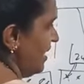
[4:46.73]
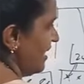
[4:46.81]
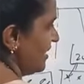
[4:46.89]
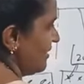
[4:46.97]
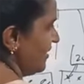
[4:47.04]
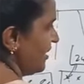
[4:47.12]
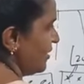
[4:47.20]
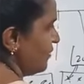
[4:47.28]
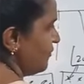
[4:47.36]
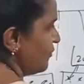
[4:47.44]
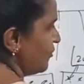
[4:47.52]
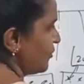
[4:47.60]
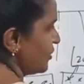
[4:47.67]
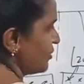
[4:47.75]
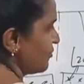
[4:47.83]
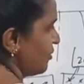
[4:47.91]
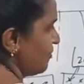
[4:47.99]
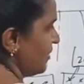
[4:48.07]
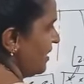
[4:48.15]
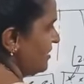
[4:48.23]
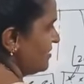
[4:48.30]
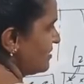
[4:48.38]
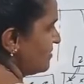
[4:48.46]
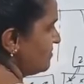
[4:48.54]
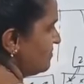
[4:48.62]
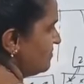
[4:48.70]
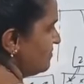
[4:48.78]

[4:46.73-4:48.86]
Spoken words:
and divided into 4 equal parts.